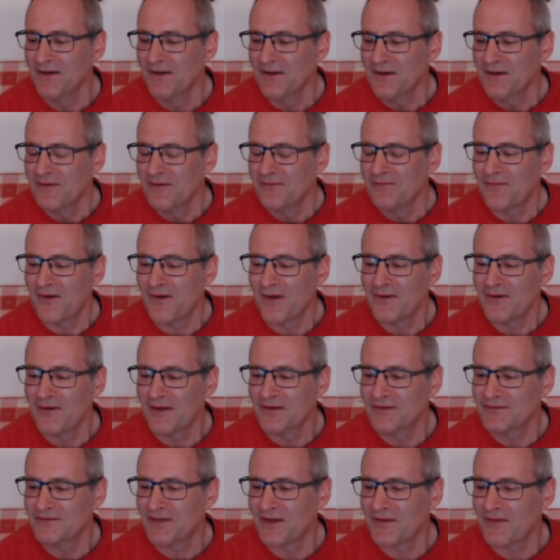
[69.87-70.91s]

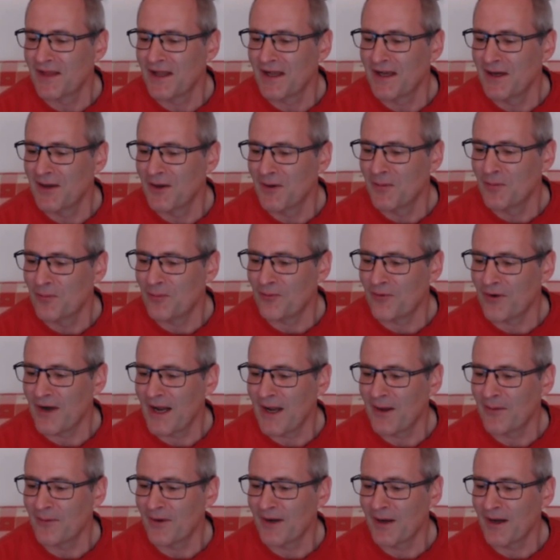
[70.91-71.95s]
photos so they loop
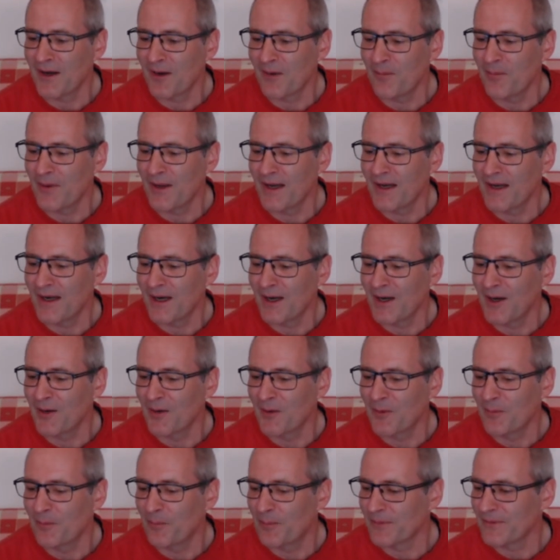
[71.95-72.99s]
round a little bit.
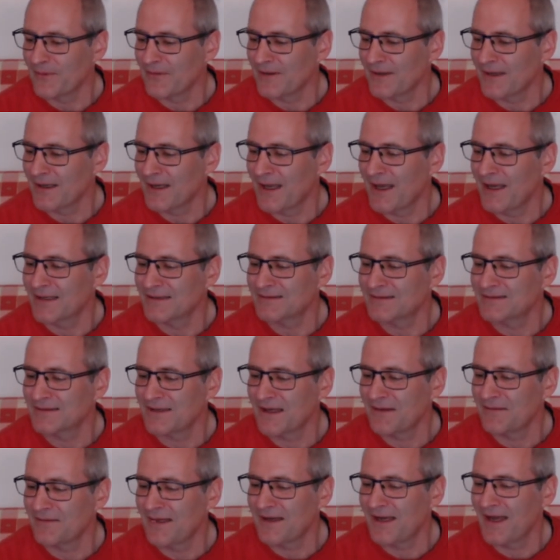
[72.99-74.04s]
Loop, yes.
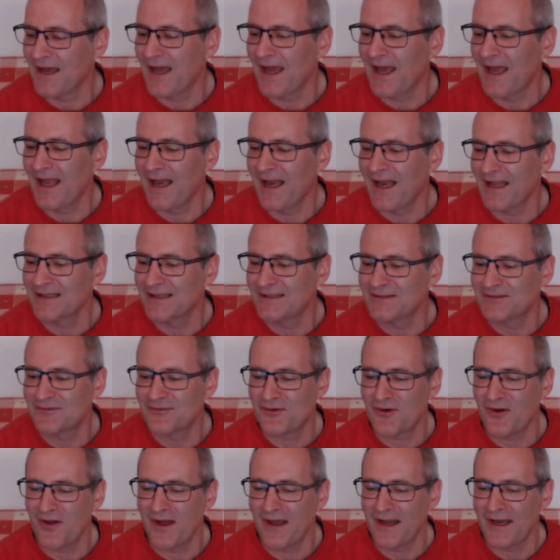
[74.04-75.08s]
Okay, let's
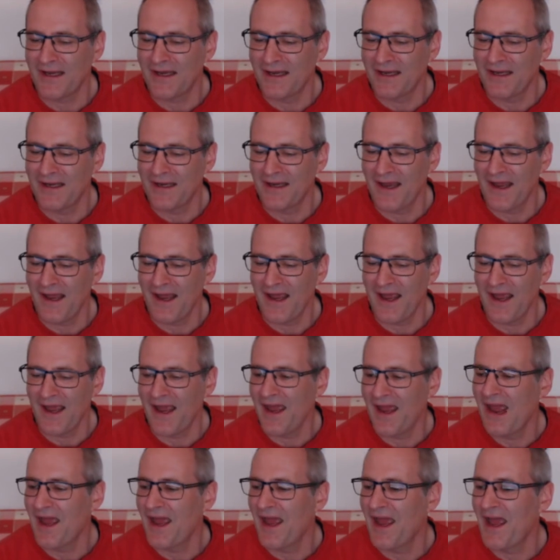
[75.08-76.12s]
try
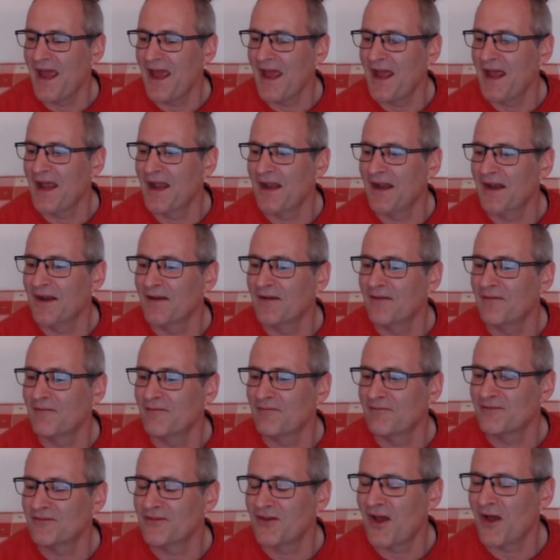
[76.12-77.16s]
again.
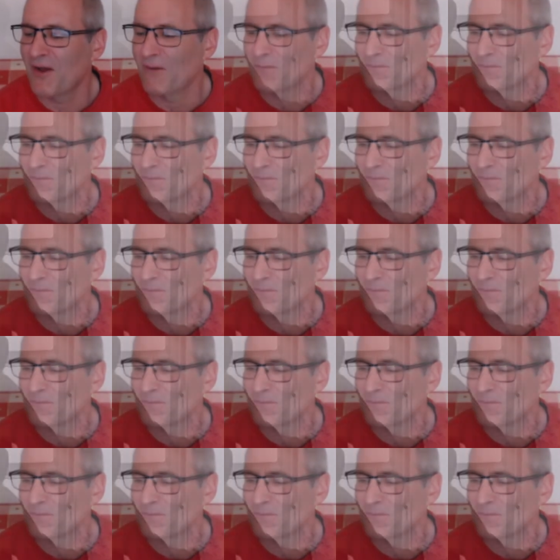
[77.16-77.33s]
So